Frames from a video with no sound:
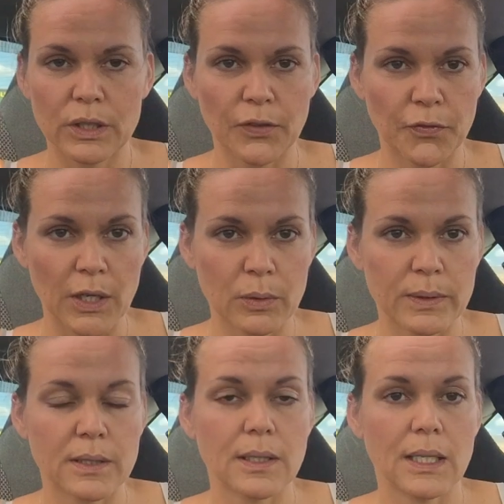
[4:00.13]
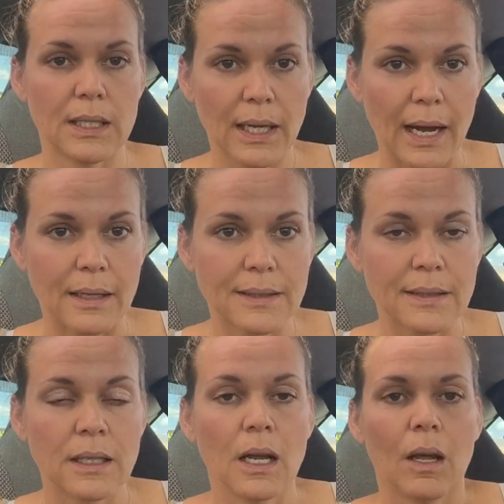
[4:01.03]
with the frequency,
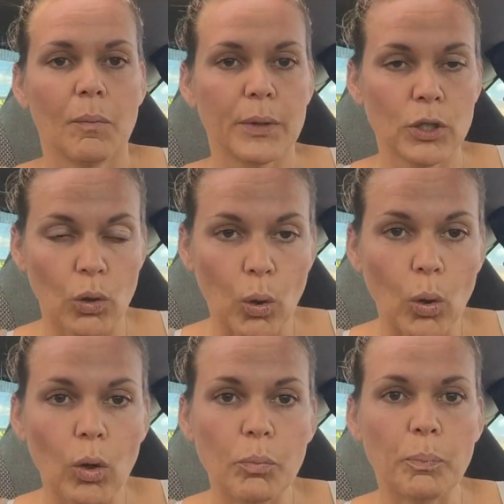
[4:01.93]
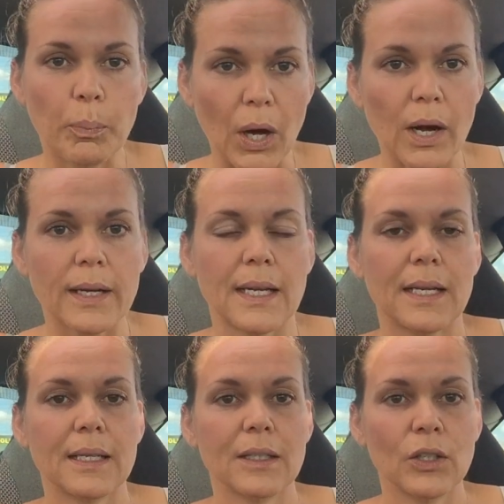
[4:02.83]
yes, but your whole
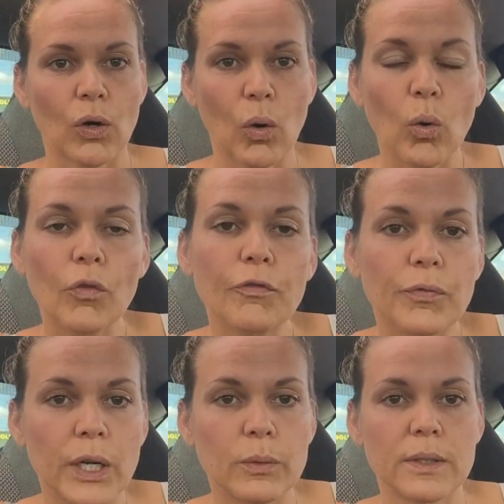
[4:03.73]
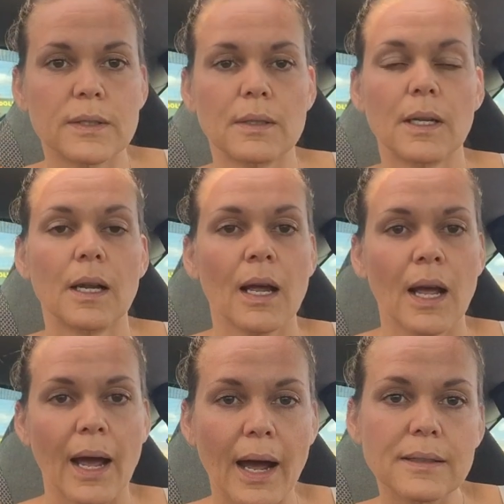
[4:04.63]
body, your whole frequency
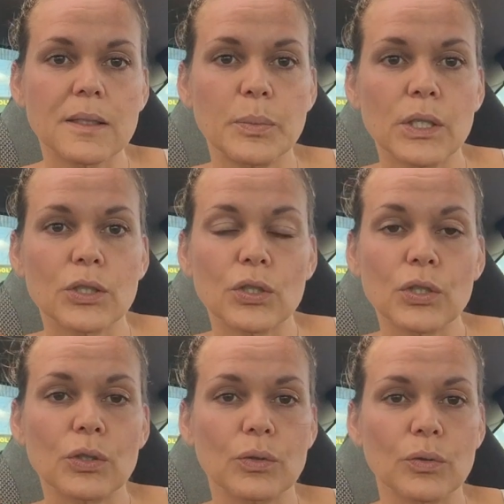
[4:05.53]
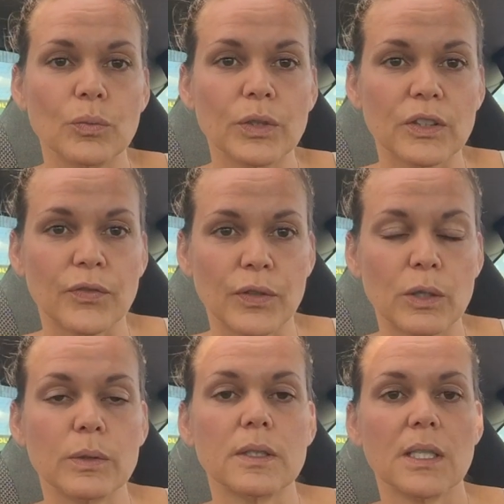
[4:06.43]
has to be in tune with the
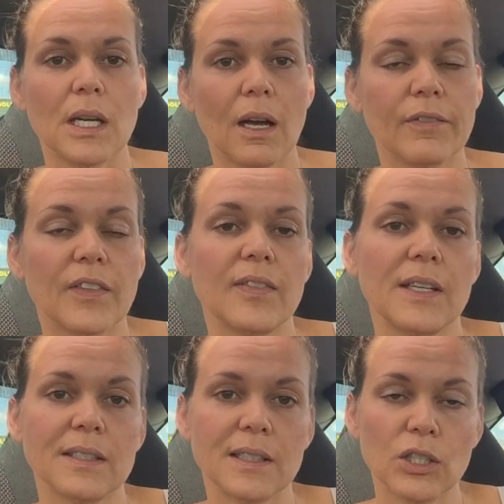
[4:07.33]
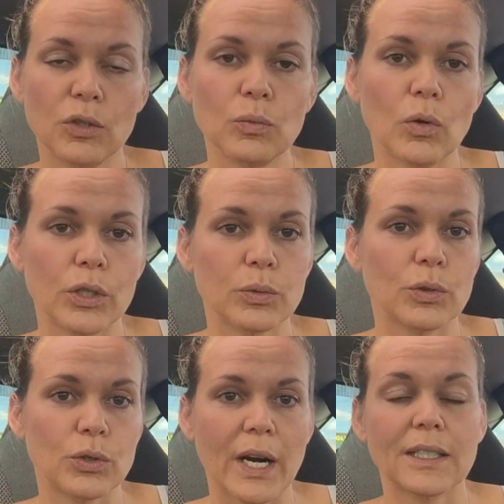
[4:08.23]
frequency of the things that you want to
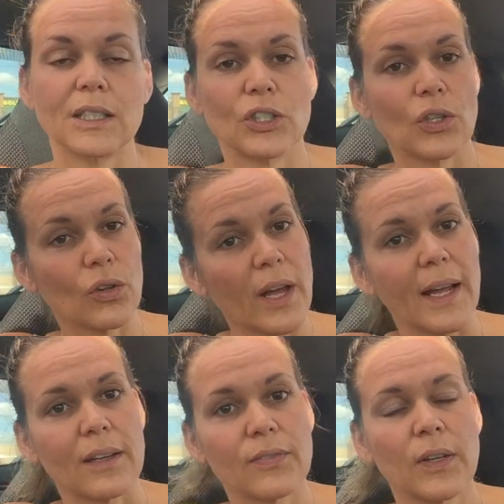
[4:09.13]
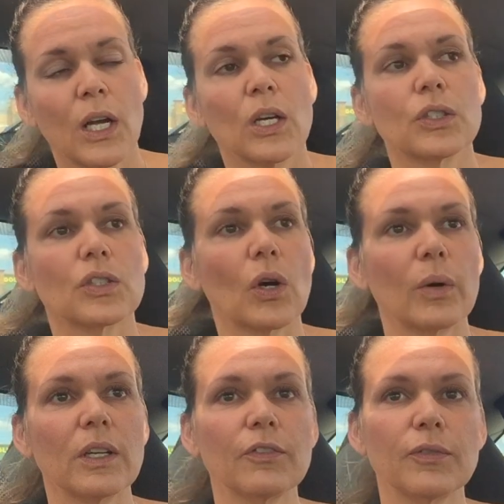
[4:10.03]
attract in your life. So
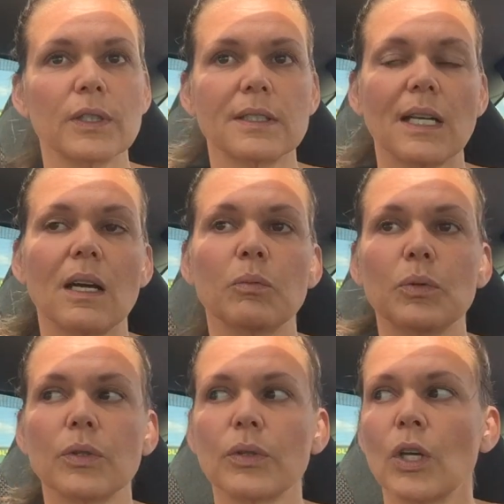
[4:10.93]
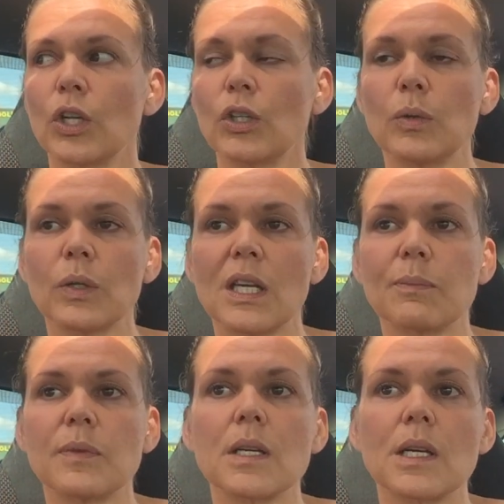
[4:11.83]
if, for example, you
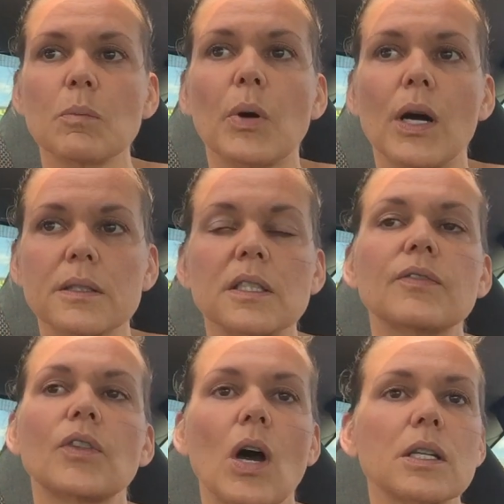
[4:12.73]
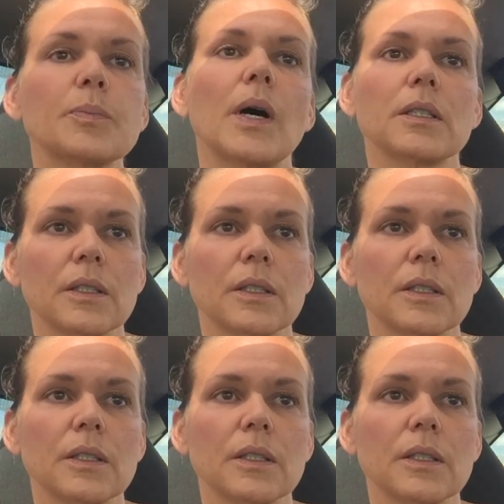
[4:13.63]
keep thinking positive thoughts,